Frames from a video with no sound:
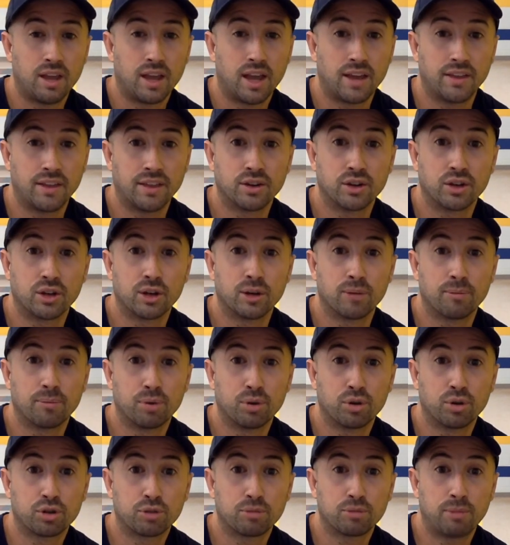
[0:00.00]
and then you're going to
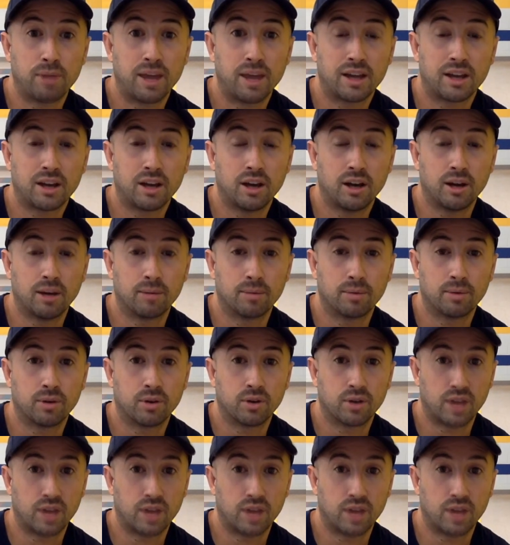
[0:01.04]
push back up.